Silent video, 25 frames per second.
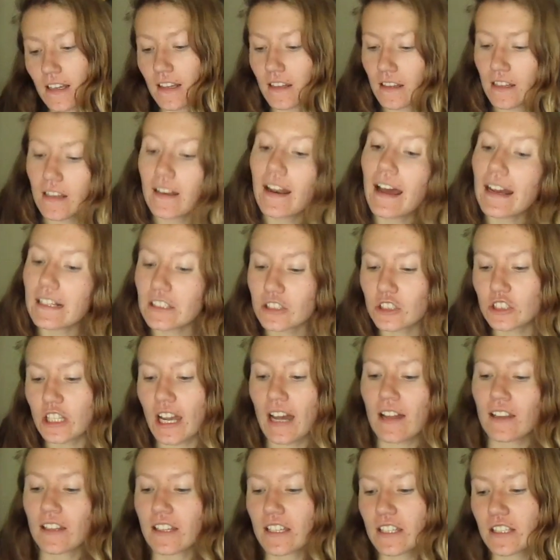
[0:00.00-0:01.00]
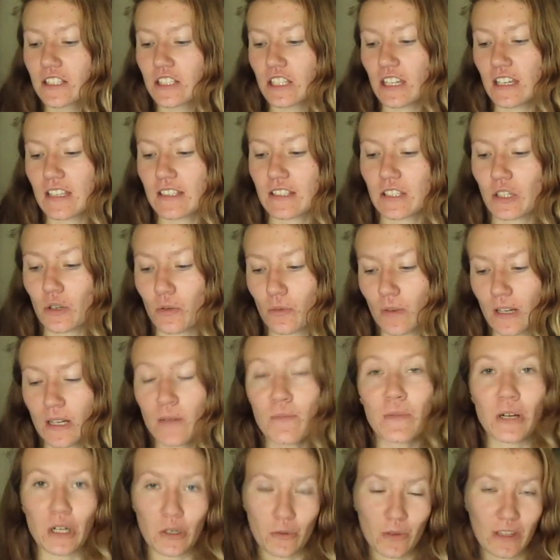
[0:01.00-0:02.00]
The next challenge is to read a
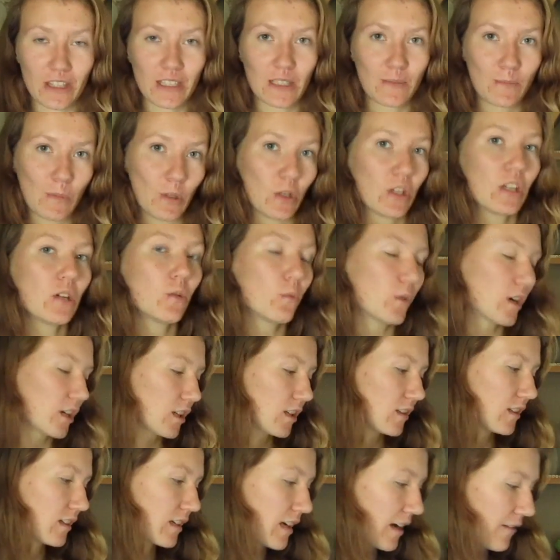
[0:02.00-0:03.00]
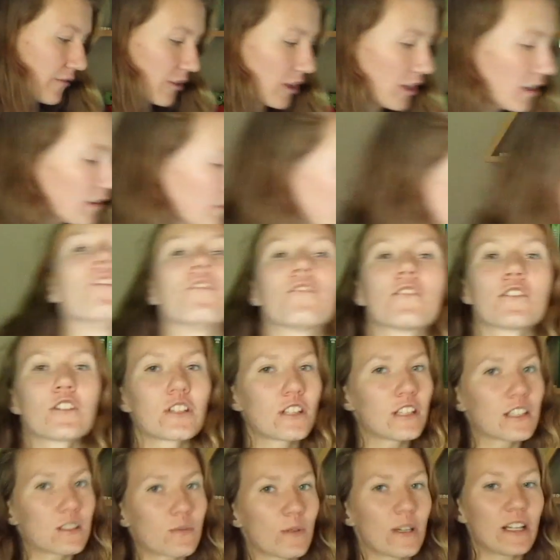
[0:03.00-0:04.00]
book with a spooky word on the cover. For
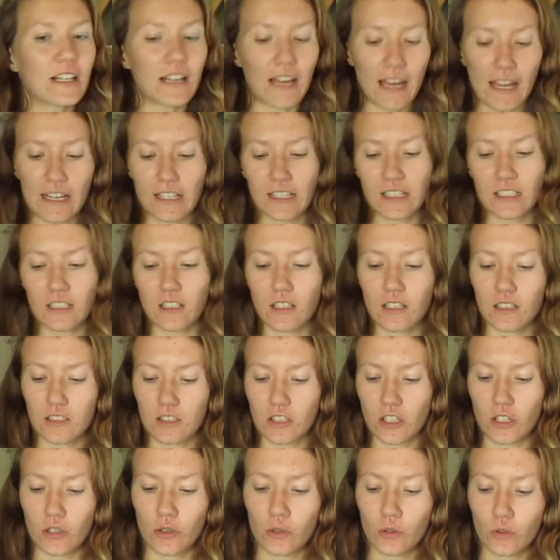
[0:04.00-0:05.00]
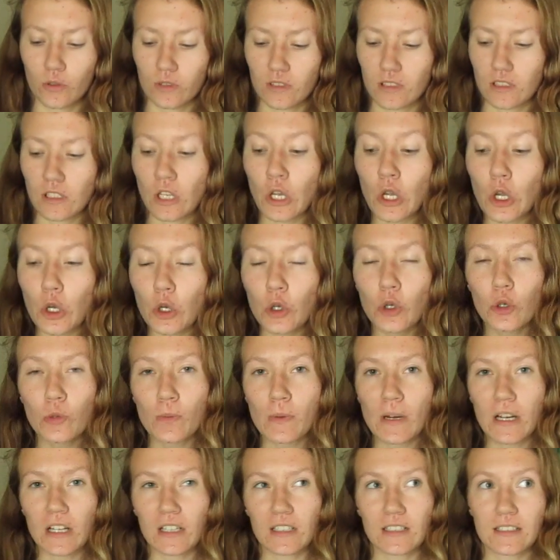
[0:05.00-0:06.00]
this one, I chose 2
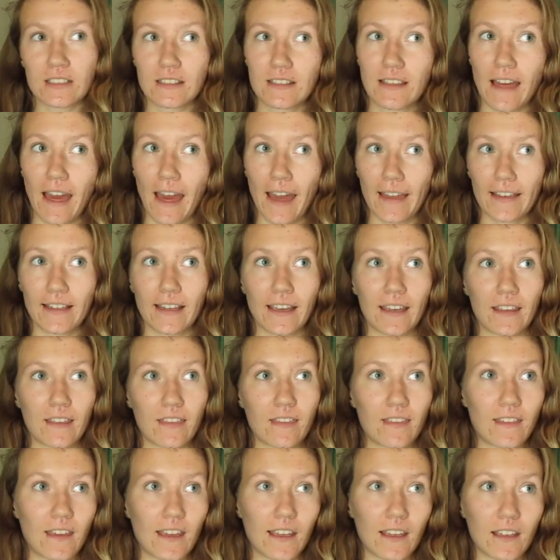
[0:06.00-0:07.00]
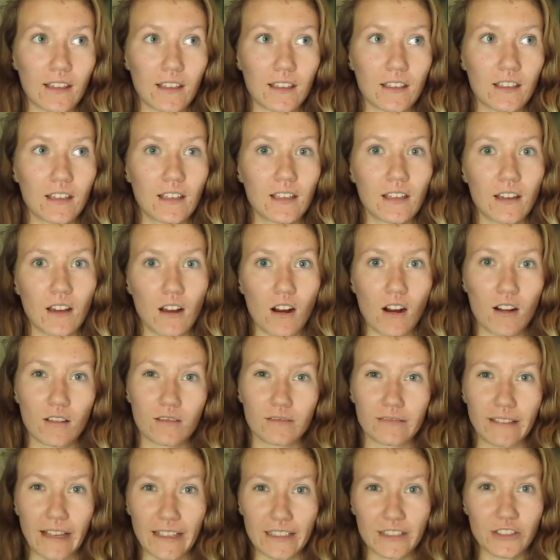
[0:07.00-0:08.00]
books that I think are
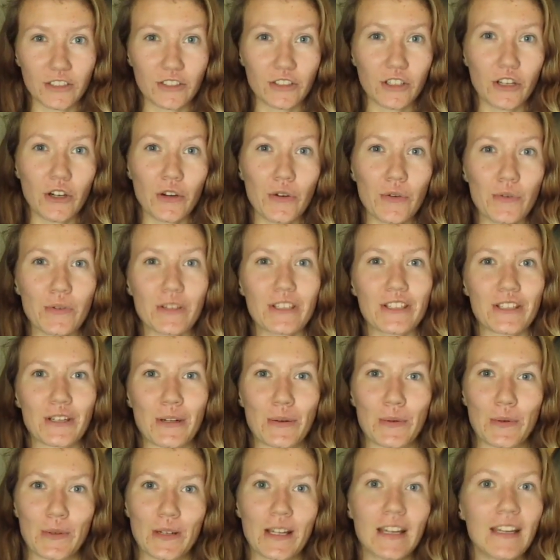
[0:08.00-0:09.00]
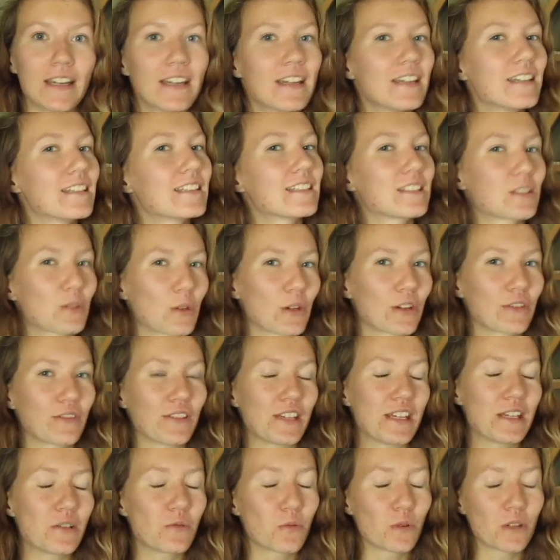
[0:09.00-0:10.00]
lesser known, so sort of
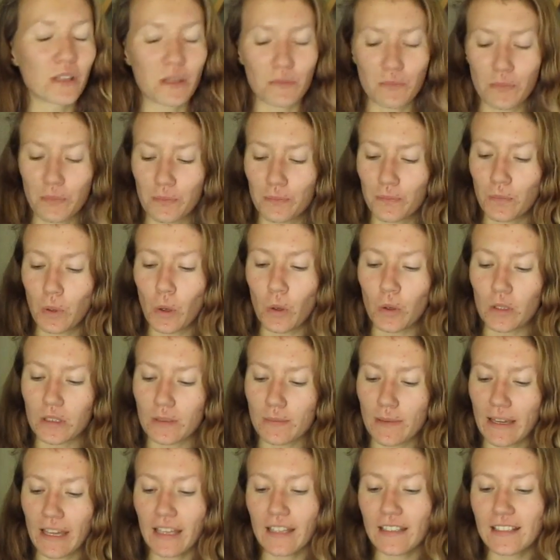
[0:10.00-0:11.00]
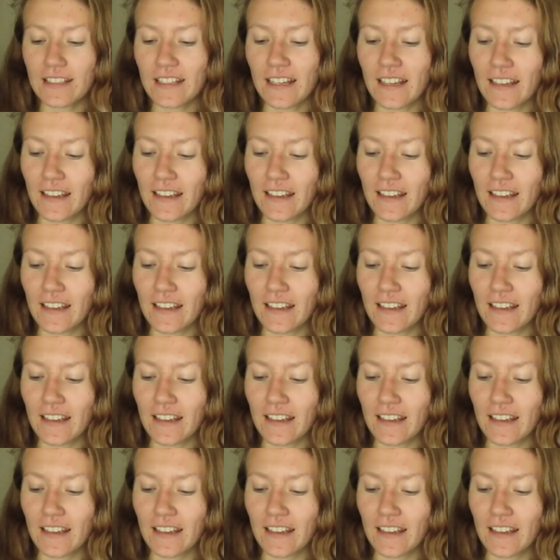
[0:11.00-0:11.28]
equal the polls bit.